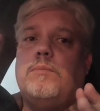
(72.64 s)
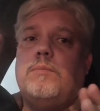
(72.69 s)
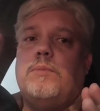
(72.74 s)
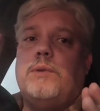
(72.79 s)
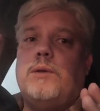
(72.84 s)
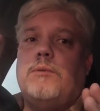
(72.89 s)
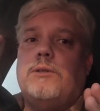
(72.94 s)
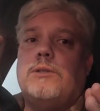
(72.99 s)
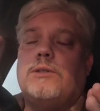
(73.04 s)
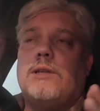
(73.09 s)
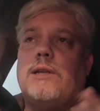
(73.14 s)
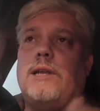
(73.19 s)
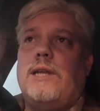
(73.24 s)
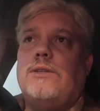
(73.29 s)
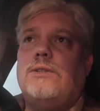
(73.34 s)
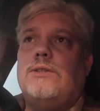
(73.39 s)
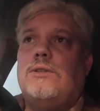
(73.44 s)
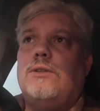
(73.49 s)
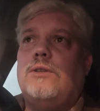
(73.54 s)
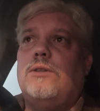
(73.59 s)
there was
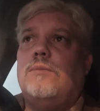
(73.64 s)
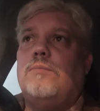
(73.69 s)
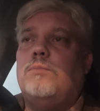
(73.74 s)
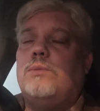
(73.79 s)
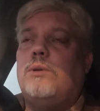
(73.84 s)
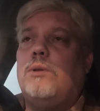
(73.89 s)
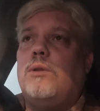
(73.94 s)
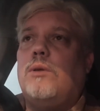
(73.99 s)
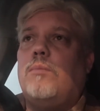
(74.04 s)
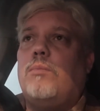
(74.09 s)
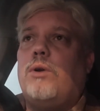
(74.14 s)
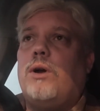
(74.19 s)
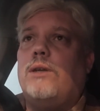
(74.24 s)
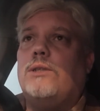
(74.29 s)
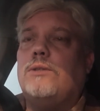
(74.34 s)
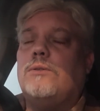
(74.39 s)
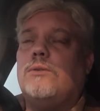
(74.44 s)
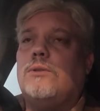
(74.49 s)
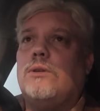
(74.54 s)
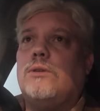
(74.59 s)
legs to the
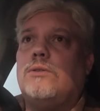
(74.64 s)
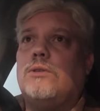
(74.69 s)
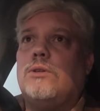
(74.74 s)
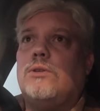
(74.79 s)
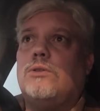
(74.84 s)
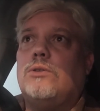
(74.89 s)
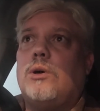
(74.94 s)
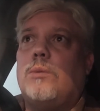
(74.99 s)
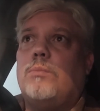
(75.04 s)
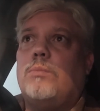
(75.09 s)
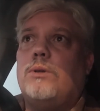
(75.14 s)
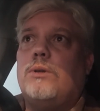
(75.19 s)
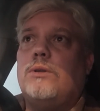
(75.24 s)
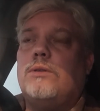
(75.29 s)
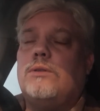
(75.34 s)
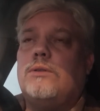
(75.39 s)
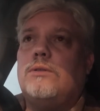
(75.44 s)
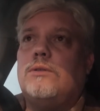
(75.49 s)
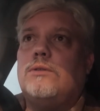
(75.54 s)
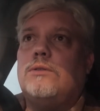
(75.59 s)
price with the stop of the
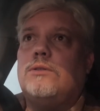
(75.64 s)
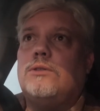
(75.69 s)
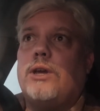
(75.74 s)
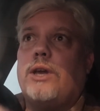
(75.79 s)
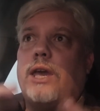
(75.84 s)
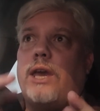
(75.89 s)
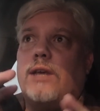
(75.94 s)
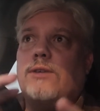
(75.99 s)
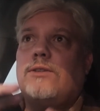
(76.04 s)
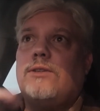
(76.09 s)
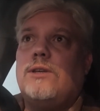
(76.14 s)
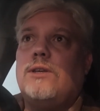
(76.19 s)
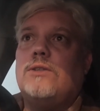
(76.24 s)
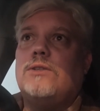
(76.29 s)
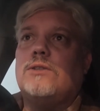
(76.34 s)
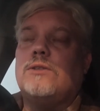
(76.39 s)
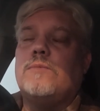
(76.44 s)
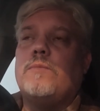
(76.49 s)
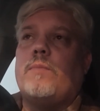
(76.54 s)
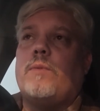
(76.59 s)

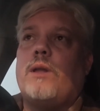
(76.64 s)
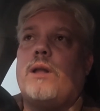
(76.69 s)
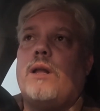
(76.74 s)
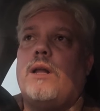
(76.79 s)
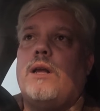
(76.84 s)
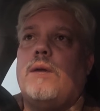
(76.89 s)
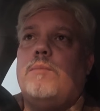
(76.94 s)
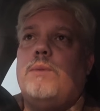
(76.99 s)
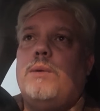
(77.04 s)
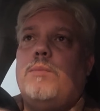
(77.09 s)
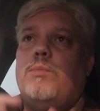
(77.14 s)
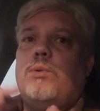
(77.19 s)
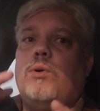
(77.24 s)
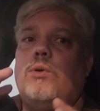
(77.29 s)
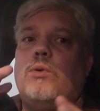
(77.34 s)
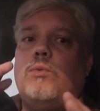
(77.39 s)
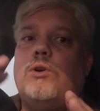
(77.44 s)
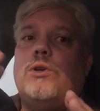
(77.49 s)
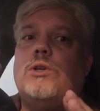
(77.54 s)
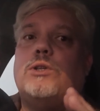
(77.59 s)
stochastics.
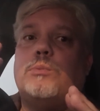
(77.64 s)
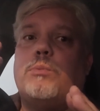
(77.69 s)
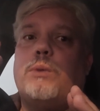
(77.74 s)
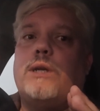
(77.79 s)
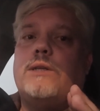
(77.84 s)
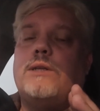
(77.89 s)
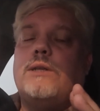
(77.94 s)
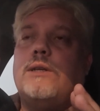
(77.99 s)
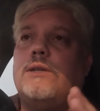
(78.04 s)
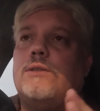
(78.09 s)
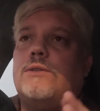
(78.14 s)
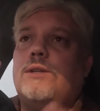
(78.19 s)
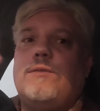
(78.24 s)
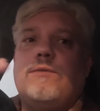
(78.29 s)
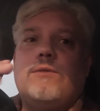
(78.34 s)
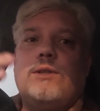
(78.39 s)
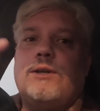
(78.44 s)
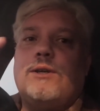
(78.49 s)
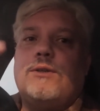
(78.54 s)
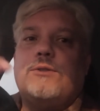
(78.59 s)
People were expecting it,
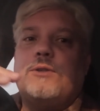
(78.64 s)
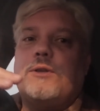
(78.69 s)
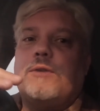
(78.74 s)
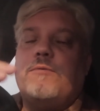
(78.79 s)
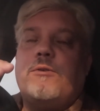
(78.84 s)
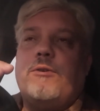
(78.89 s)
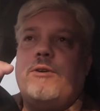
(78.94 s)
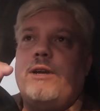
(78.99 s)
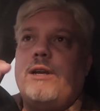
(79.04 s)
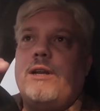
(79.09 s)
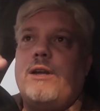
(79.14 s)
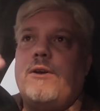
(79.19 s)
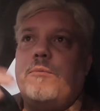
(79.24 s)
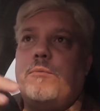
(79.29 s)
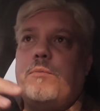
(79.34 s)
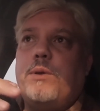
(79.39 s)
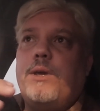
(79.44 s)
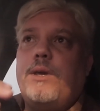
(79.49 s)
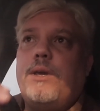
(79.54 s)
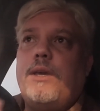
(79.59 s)
even though it's on a very low
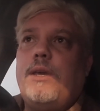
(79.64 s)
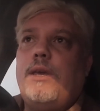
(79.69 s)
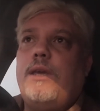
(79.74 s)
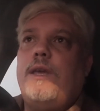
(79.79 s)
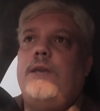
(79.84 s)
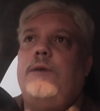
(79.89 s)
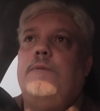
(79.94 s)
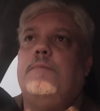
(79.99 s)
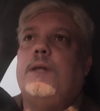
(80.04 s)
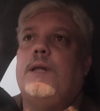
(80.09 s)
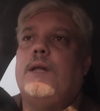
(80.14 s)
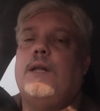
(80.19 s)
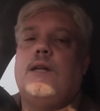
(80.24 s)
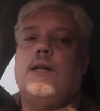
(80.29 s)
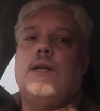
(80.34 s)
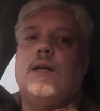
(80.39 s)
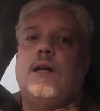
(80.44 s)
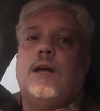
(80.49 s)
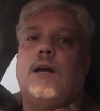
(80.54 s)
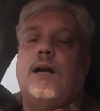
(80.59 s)
PE.
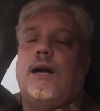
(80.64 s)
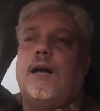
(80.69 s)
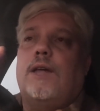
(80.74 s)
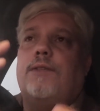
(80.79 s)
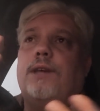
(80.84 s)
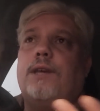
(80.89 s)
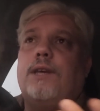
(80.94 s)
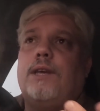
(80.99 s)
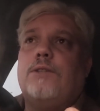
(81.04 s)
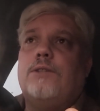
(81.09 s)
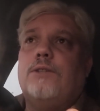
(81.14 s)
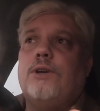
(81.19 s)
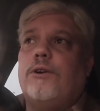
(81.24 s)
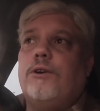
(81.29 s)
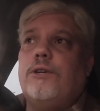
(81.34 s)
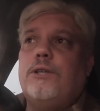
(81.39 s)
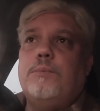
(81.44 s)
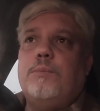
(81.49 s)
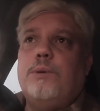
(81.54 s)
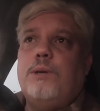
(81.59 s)
I think
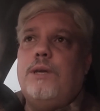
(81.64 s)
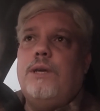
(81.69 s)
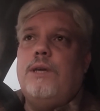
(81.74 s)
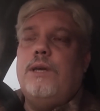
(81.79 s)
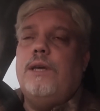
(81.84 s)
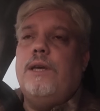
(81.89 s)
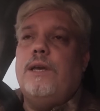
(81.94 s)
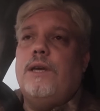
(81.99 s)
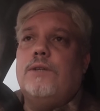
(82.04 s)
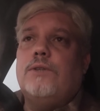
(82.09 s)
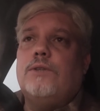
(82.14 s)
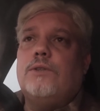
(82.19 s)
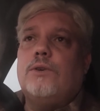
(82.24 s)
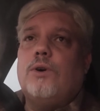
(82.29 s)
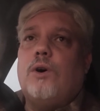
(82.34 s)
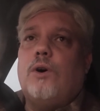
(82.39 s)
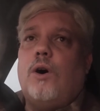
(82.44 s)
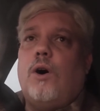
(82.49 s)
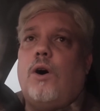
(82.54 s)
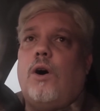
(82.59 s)
Exxaro's PE has
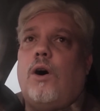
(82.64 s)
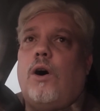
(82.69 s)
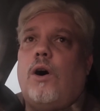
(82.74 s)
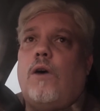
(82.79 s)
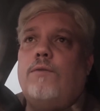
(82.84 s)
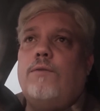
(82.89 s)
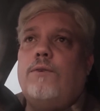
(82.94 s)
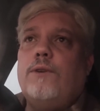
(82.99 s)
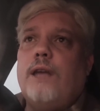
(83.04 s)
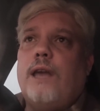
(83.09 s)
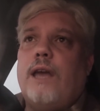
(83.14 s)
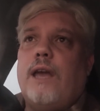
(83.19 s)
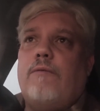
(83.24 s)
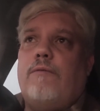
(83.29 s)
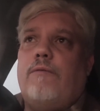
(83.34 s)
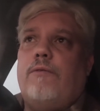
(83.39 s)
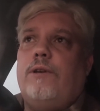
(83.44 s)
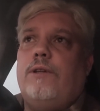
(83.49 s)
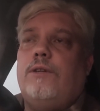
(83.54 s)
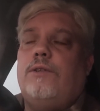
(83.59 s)
often
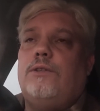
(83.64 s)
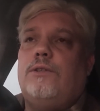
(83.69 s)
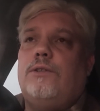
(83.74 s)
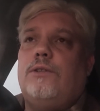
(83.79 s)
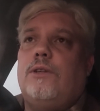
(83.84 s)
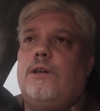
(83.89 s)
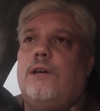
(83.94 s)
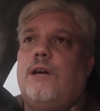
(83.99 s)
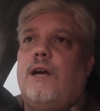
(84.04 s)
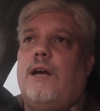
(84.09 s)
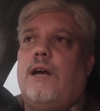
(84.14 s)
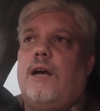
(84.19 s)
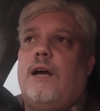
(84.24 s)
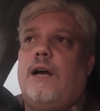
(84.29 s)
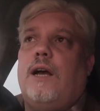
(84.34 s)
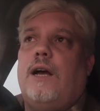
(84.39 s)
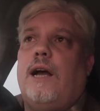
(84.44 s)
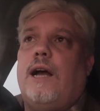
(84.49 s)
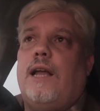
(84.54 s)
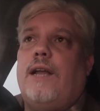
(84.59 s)
averaged
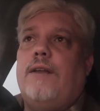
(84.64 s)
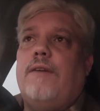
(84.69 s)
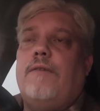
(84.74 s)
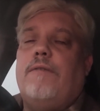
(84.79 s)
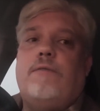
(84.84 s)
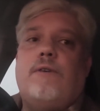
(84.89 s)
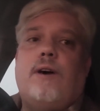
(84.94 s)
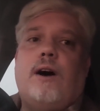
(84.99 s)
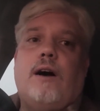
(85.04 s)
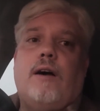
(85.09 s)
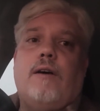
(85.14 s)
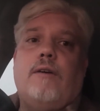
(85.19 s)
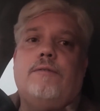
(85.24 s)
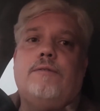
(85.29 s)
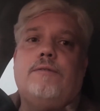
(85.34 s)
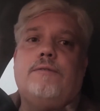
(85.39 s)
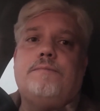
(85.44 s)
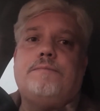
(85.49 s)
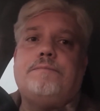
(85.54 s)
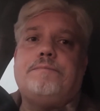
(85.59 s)
under
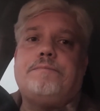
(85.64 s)
5,